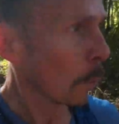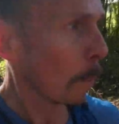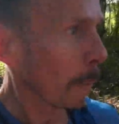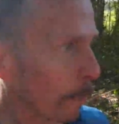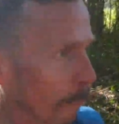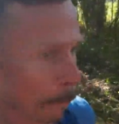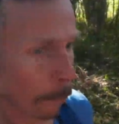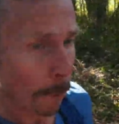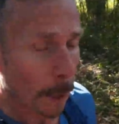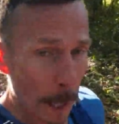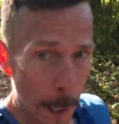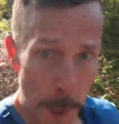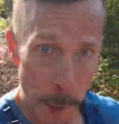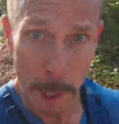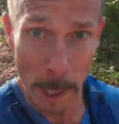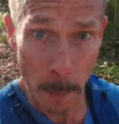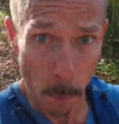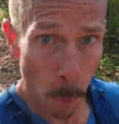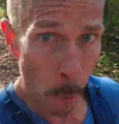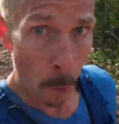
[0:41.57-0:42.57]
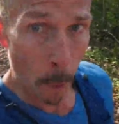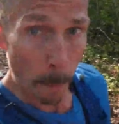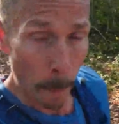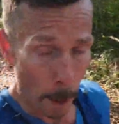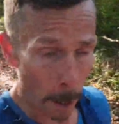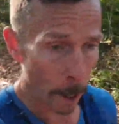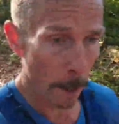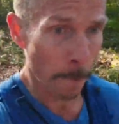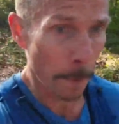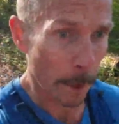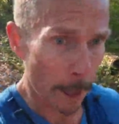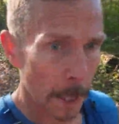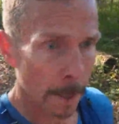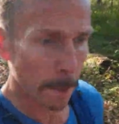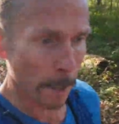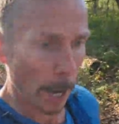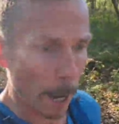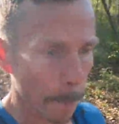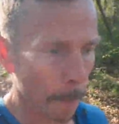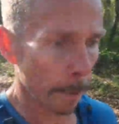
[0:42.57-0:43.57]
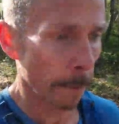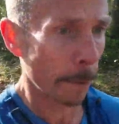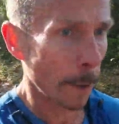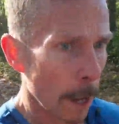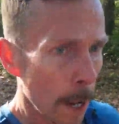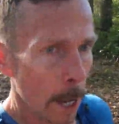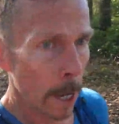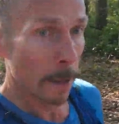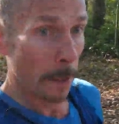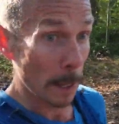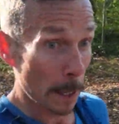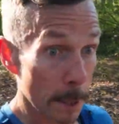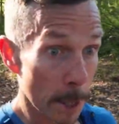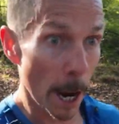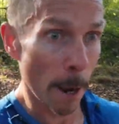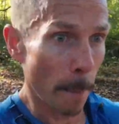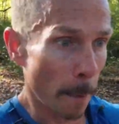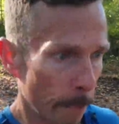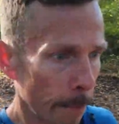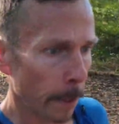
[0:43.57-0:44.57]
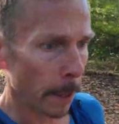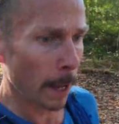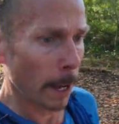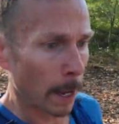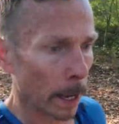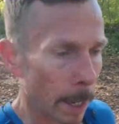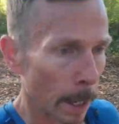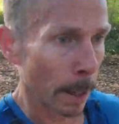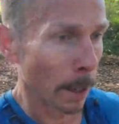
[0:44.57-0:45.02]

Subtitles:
got to be freakishly warm for this time of year.